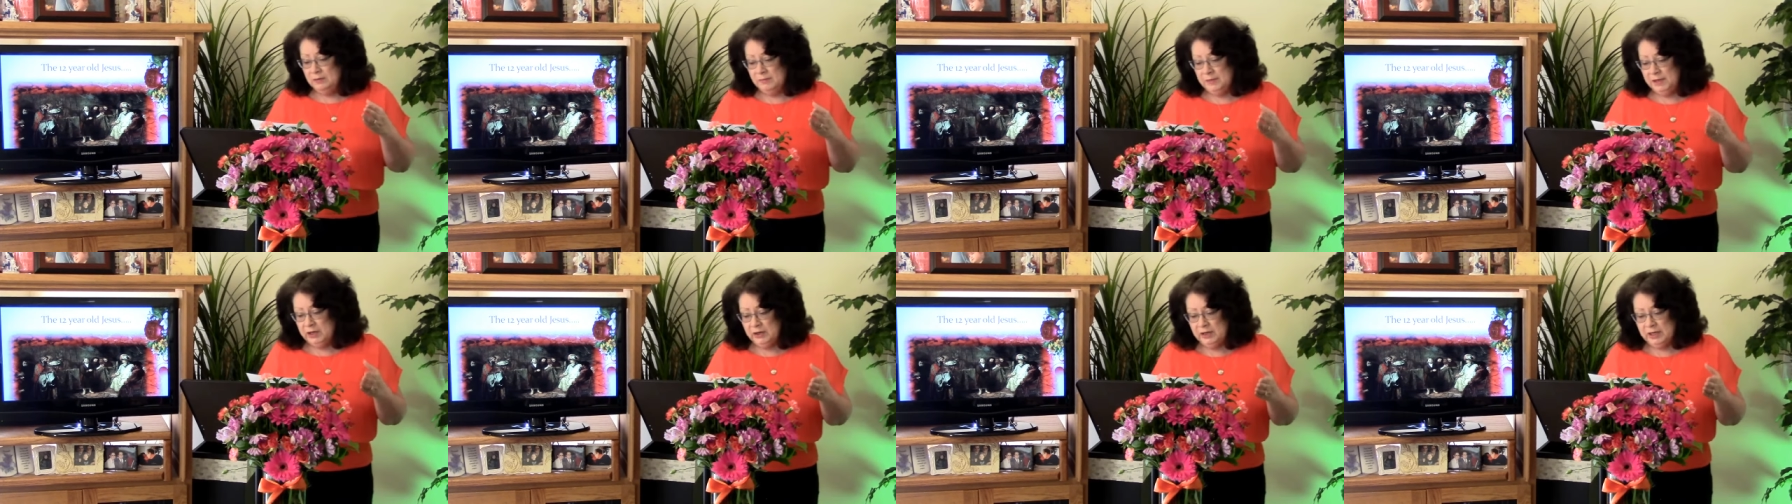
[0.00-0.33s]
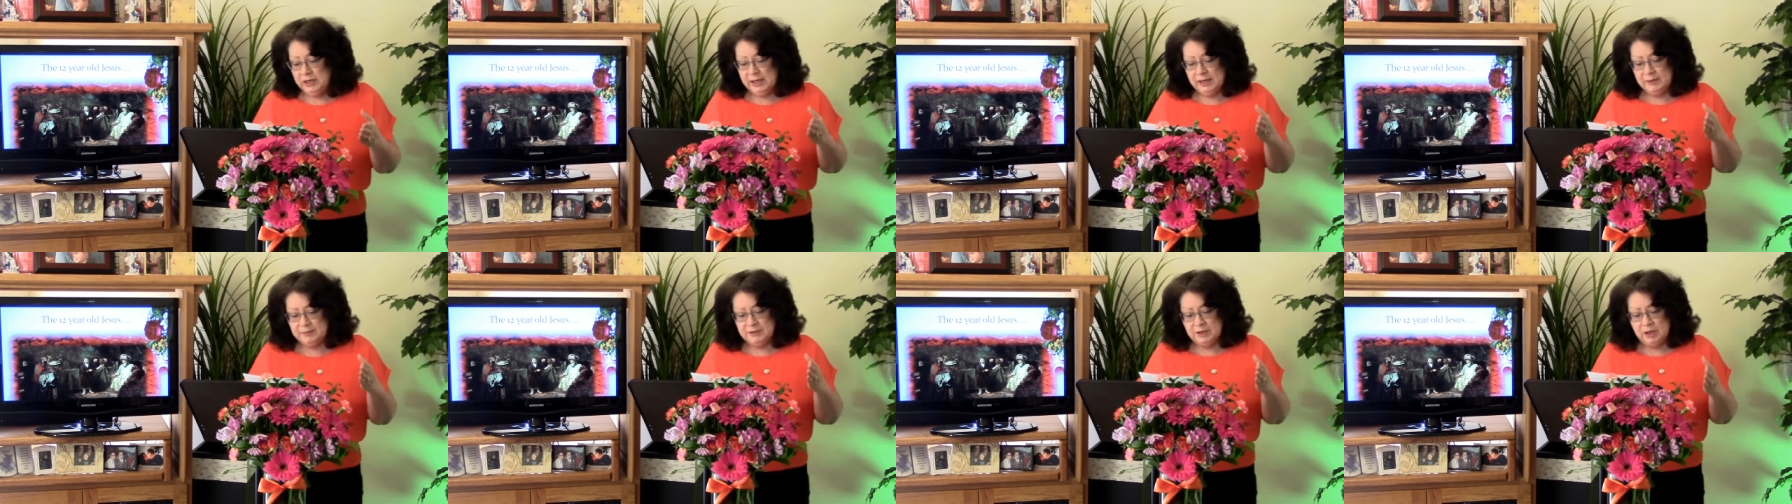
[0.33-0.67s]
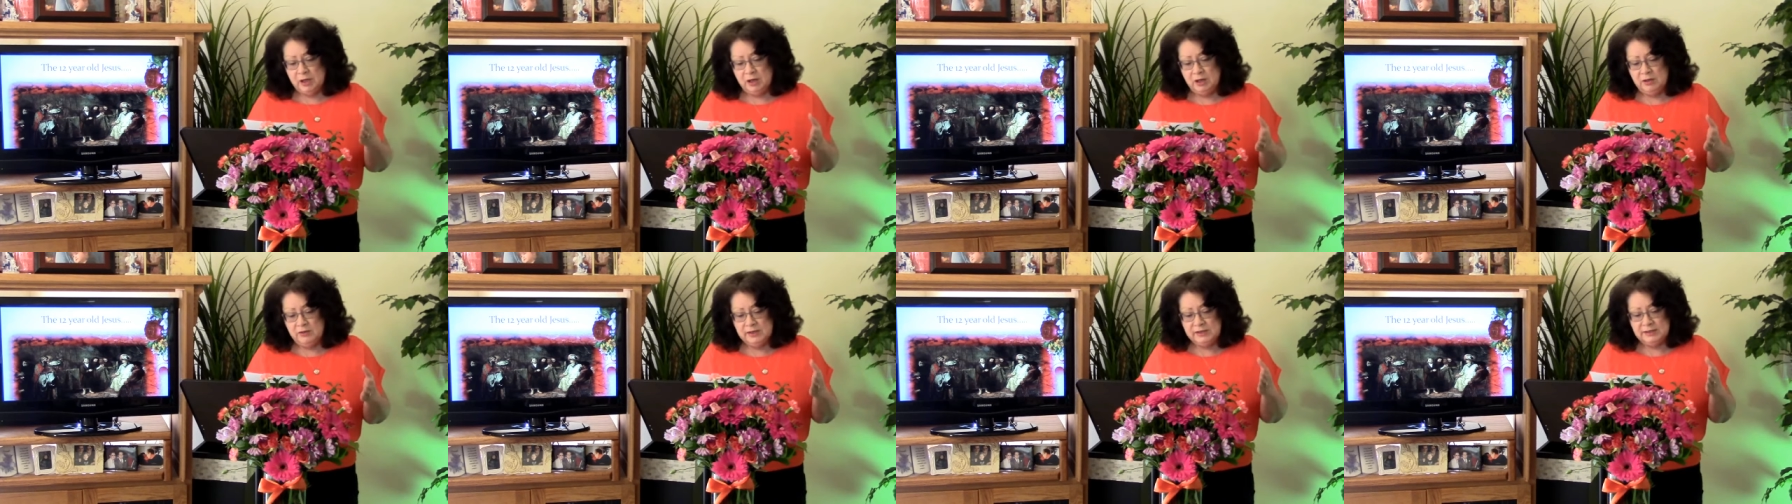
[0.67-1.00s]
Mary kept
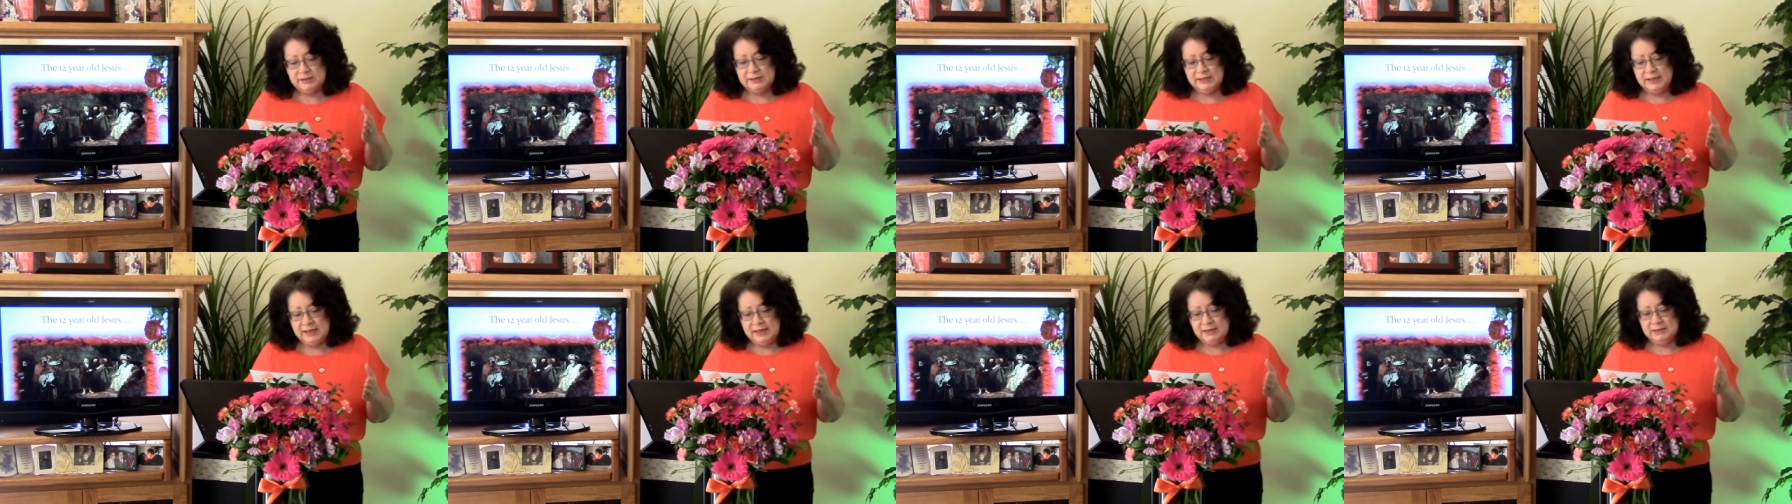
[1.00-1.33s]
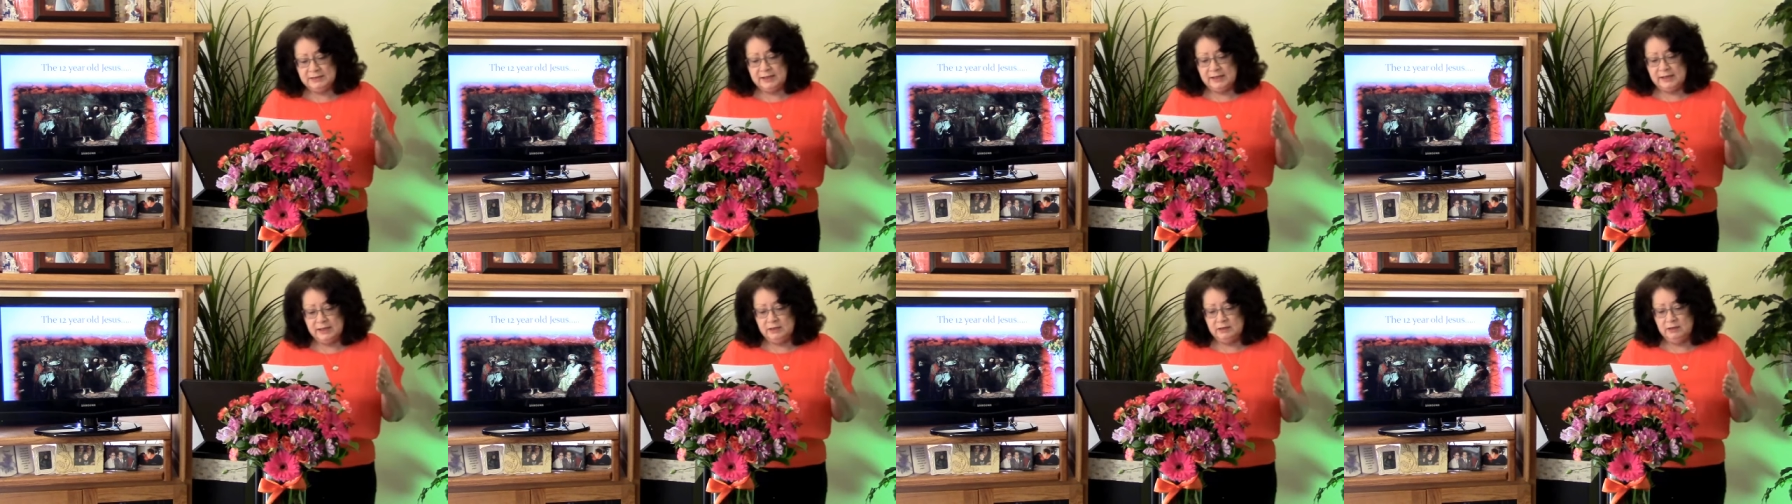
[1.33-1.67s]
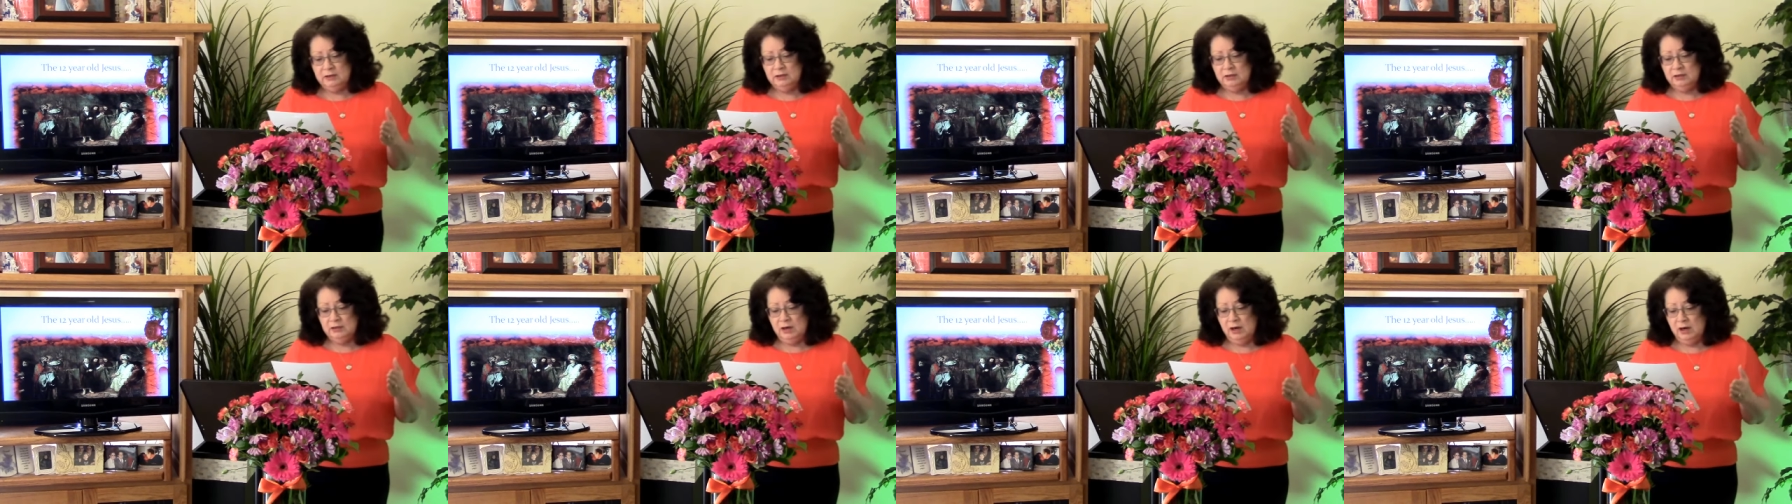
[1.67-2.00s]
all these things in
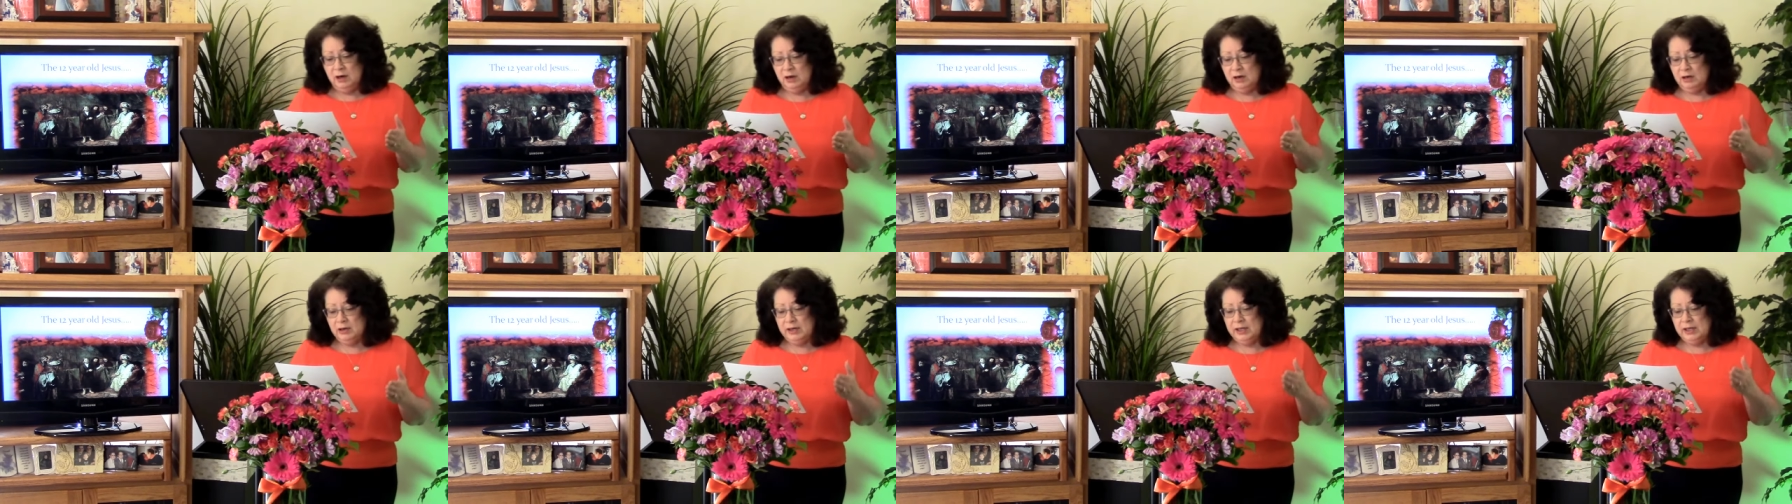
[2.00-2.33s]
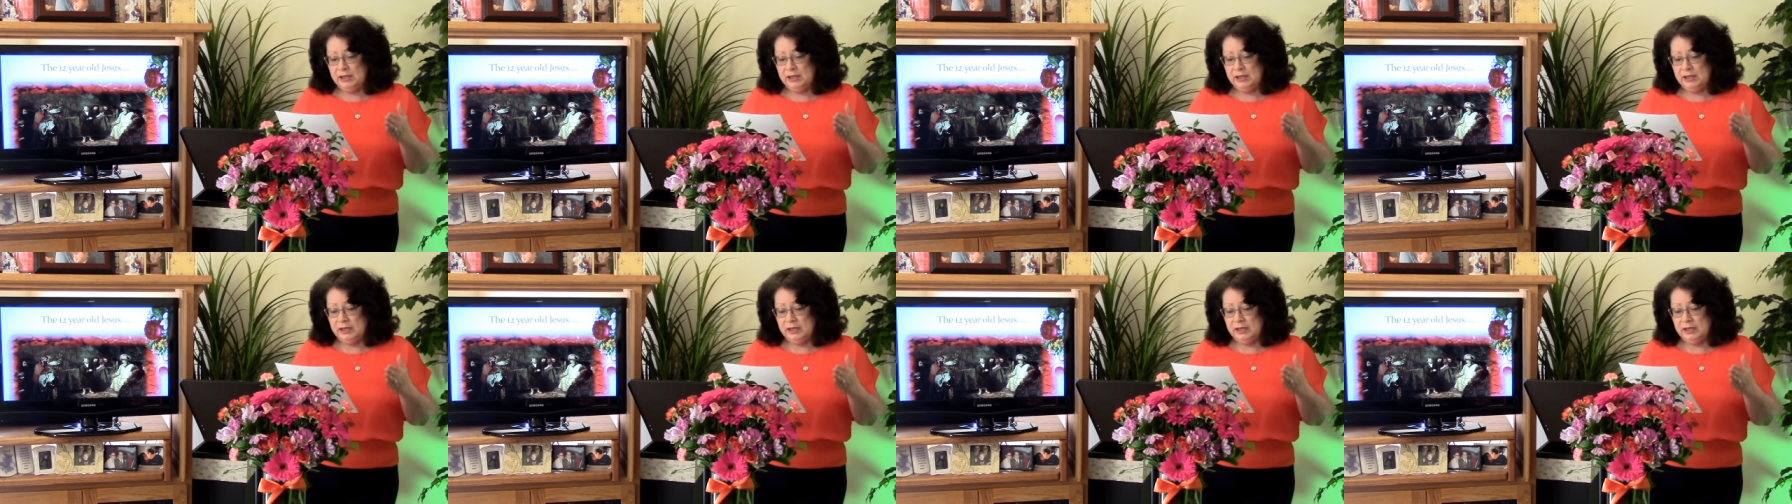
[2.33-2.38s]
her heart,